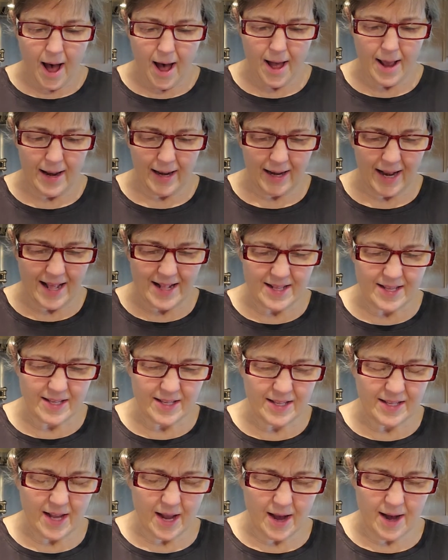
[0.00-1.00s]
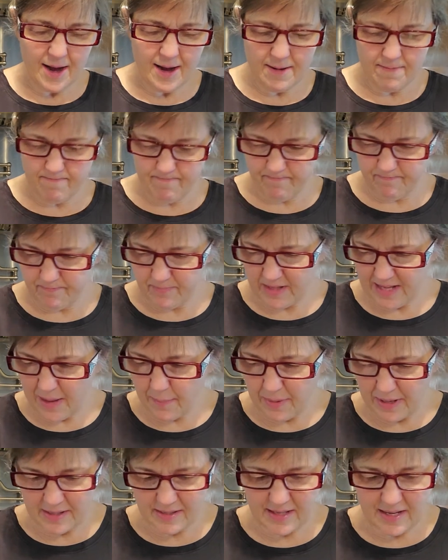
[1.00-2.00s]
let's get
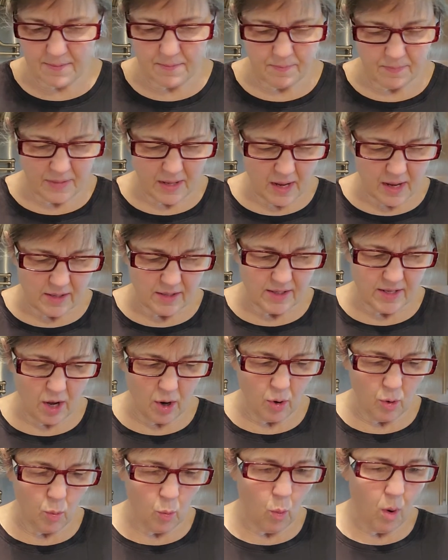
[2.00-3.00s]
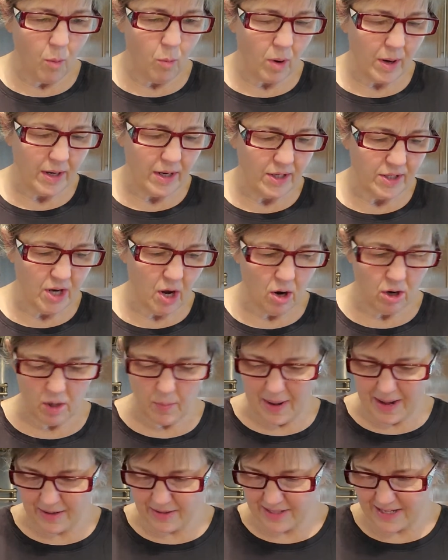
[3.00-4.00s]
busy. So what we're going to talk
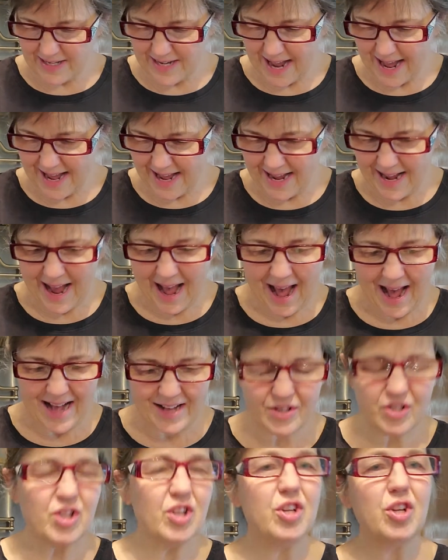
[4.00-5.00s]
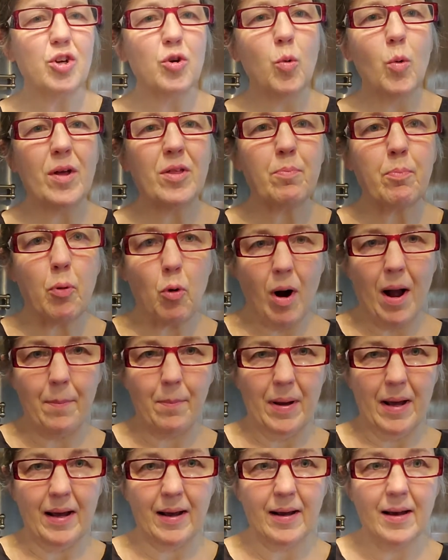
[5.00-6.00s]
about today has to do with
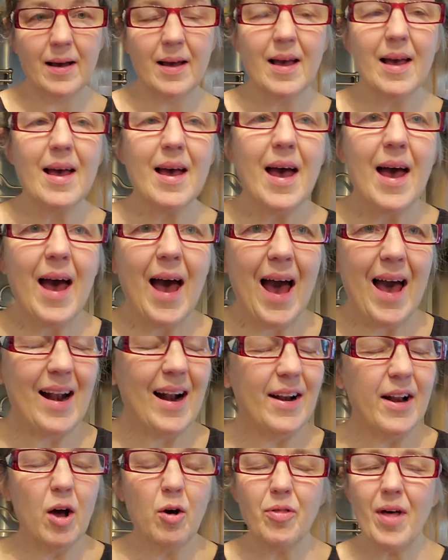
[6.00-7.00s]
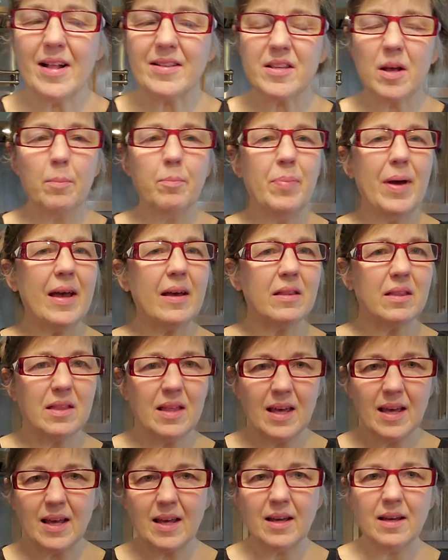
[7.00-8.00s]
prepping. And I know that's a big
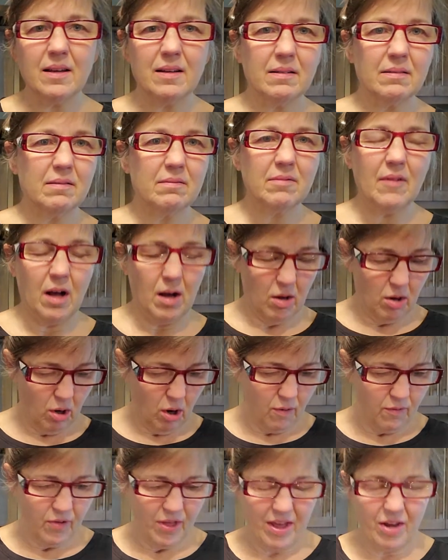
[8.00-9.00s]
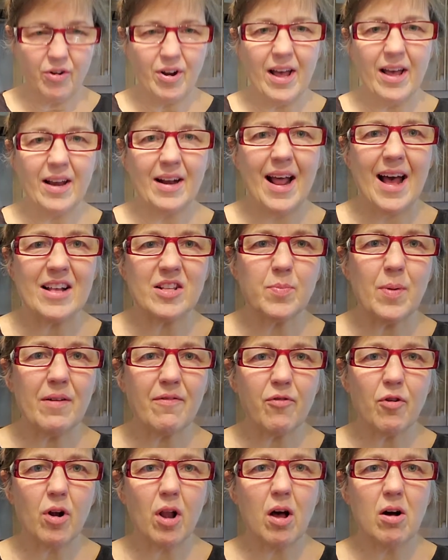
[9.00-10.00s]
thing all over the internet and has been
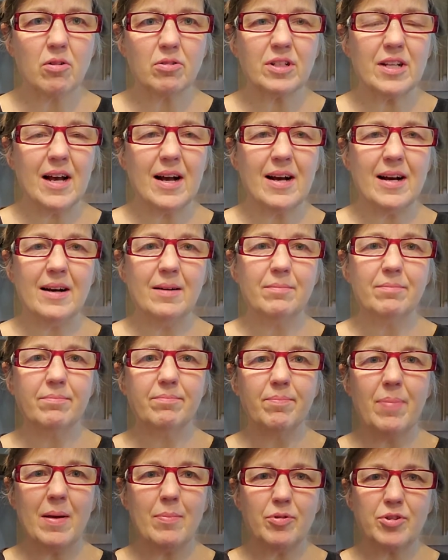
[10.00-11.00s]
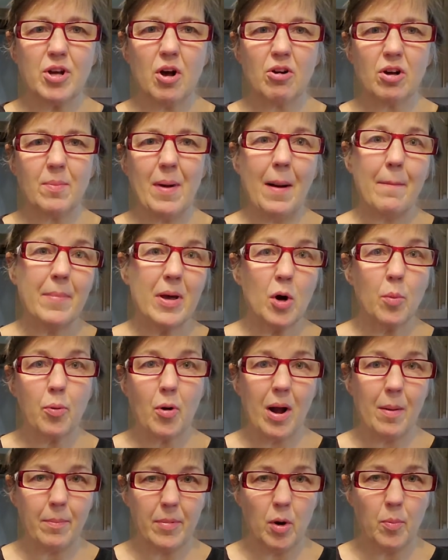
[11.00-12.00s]
for a long time. People talking about meal
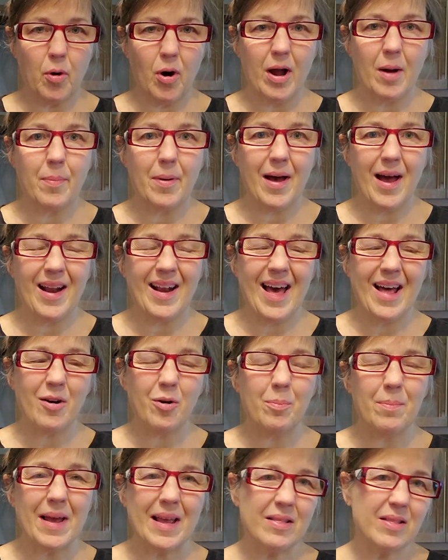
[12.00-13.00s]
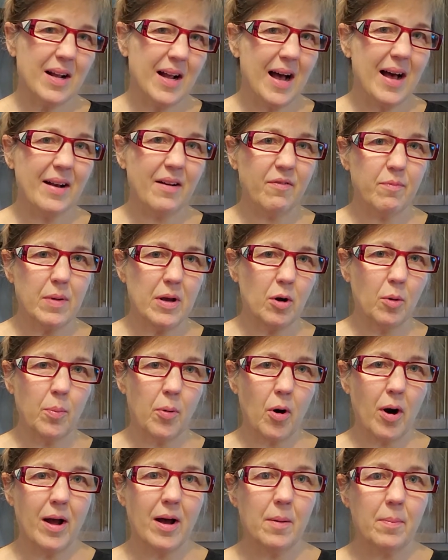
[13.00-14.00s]
prep. And I don't mean the kind of meal
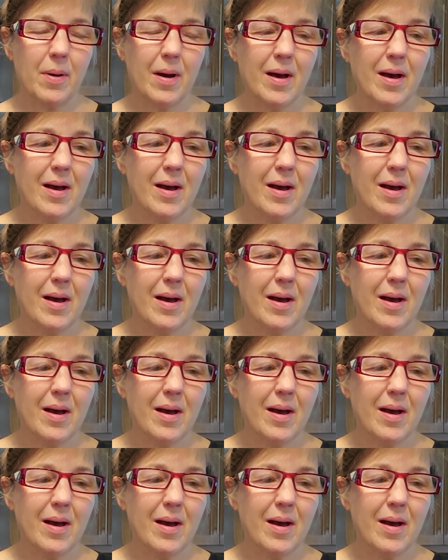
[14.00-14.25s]
prep